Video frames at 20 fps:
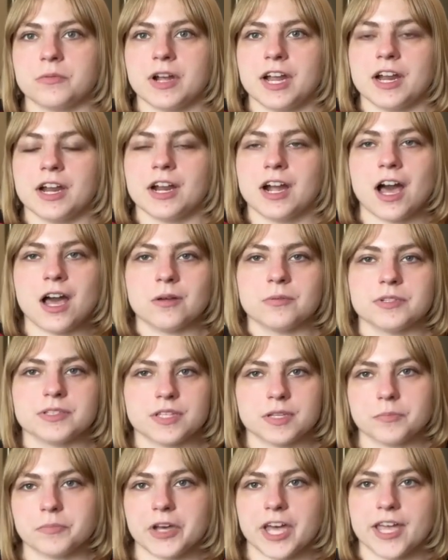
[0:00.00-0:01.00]
where I was
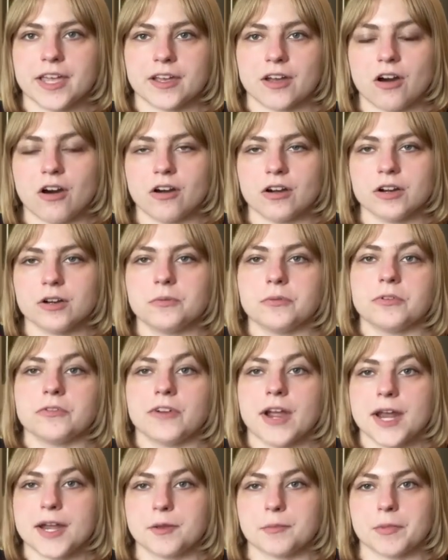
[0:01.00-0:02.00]
hit by a car while
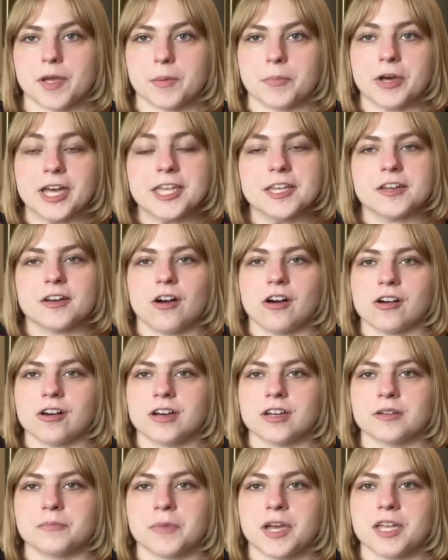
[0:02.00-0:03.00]
riding my bike
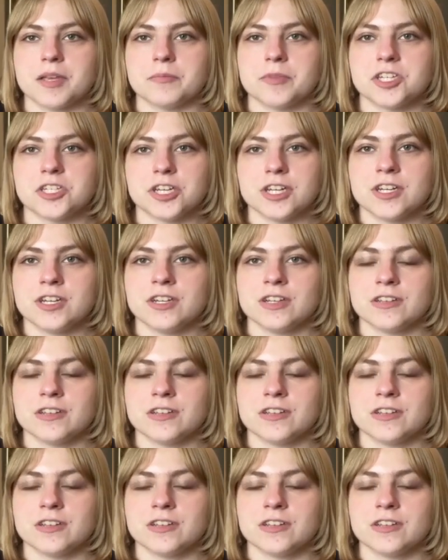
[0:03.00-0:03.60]
on my mission.